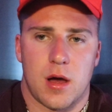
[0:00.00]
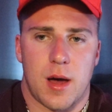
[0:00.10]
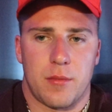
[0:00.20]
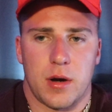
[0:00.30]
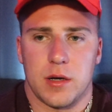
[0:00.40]

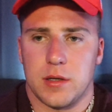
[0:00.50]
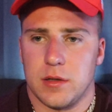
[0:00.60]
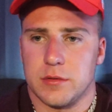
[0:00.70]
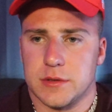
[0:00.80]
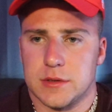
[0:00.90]
I'm ready to
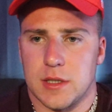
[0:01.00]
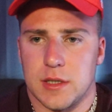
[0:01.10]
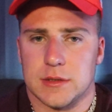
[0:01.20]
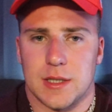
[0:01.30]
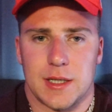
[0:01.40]
use
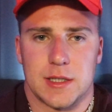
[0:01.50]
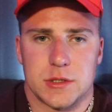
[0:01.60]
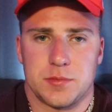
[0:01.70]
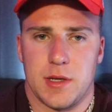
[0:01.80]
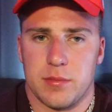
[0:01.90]
things
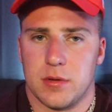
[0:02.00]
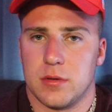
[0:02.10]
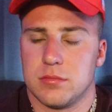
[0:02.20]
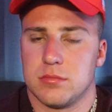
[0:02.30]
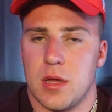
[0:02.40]
against
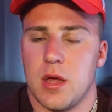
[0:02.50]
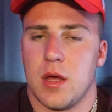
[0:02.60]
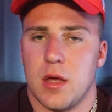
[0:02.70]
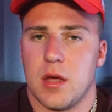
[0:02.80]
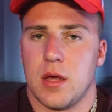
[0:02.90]
people
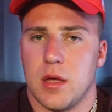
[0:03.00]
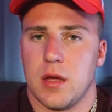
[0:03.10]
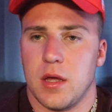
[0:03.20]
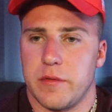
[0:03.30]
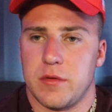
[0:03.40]

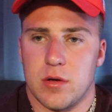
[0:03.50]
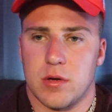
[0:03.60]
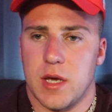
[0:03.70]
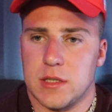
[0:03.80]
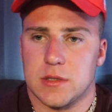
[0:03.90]
if the
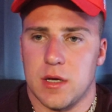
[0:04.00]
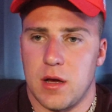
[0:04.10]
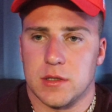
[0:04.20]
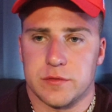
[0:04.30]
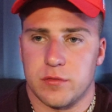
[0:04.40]
occasion
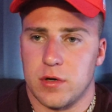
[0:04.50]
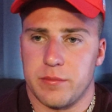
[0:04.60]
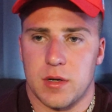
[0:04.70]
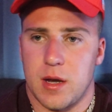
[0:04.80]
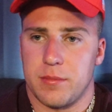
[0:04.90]
calls for it,
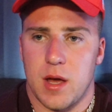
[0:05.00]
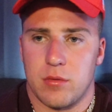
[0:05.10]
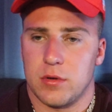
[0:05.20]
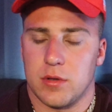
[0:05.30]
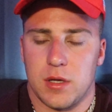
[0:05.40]
but I'm
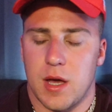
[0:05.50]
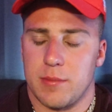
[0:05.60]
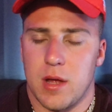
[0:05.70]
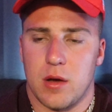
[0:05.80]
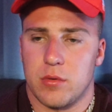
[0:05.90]

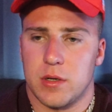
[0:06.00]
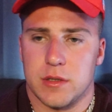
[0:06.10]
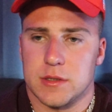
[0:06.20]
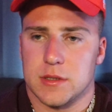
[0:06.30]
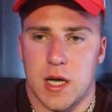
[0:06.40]
not one
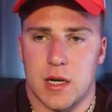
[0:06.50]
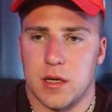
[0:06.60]
to just kind